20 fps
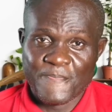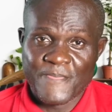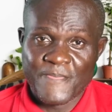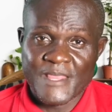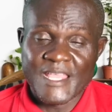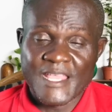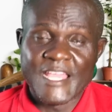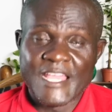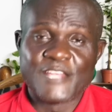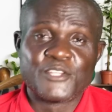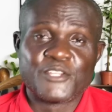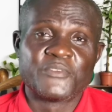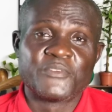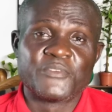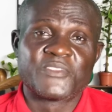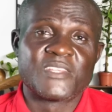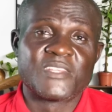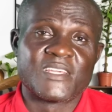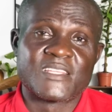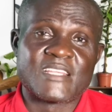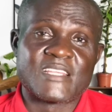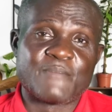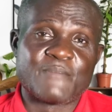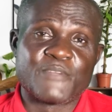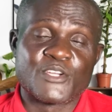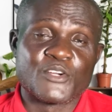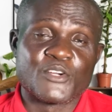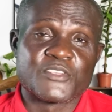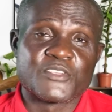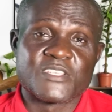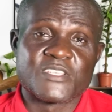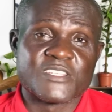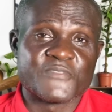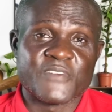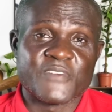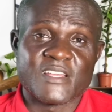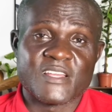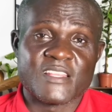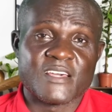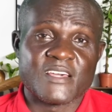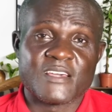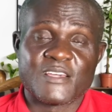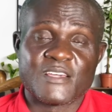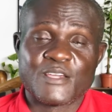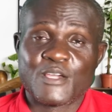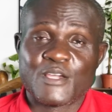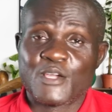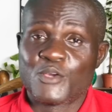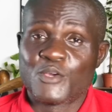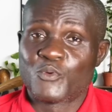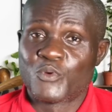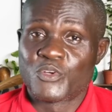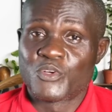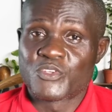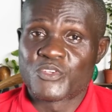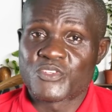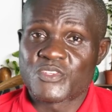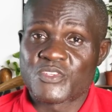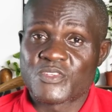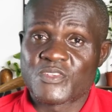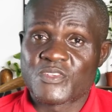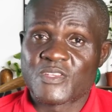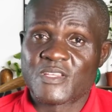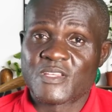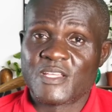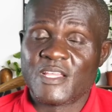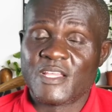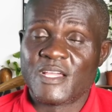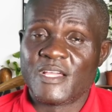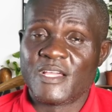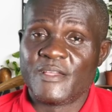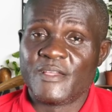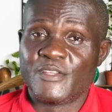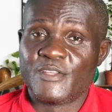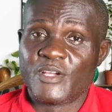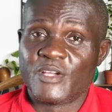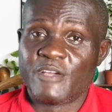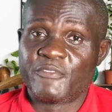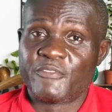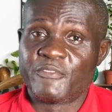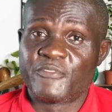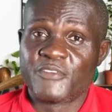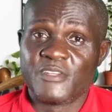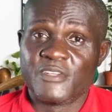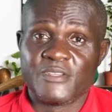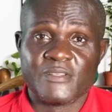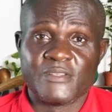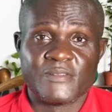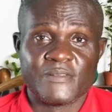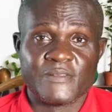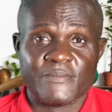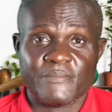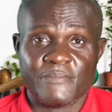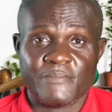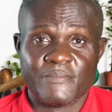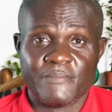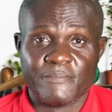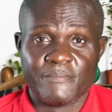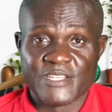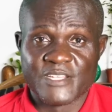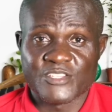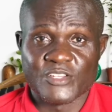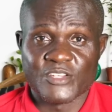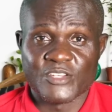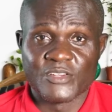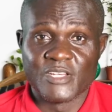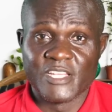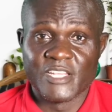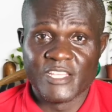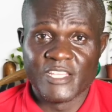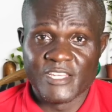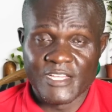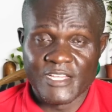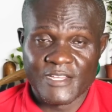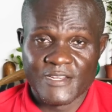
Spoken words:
And do you think that because his father was a Freemason leader,